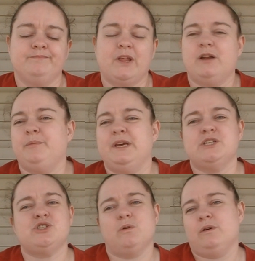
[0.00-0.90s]
It'll be a
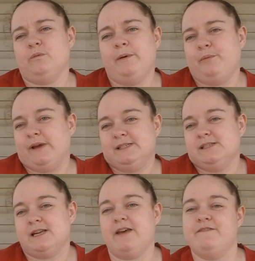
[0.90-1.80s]
short WIP
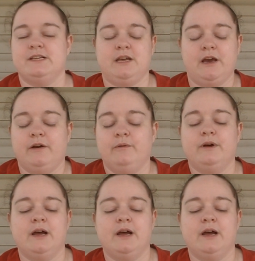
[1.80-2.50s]
Wednesday video.